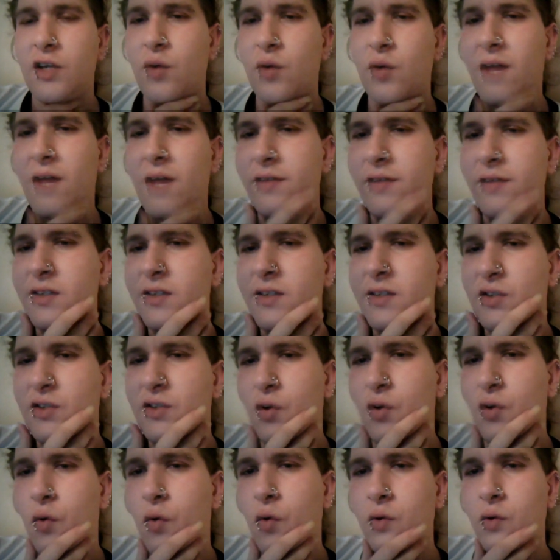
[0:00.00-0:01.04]
you have a
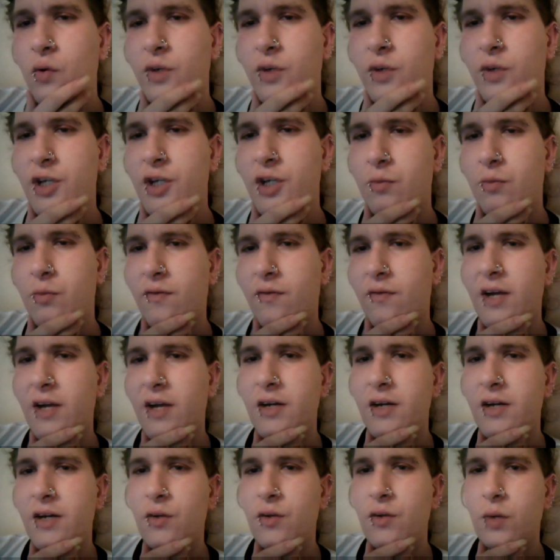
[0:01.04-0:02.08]
soul which He
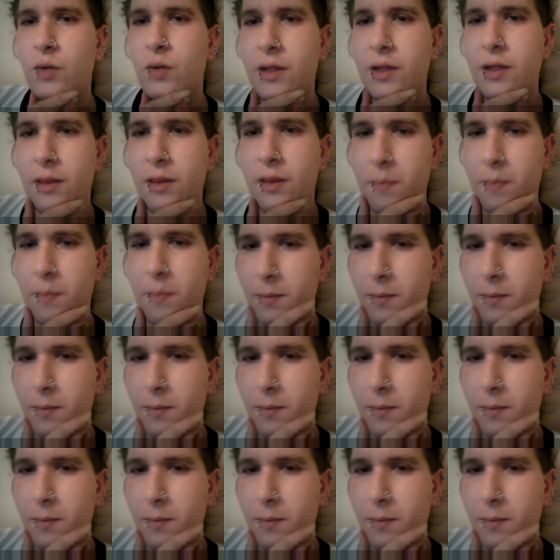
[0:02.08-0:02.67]
provided you with,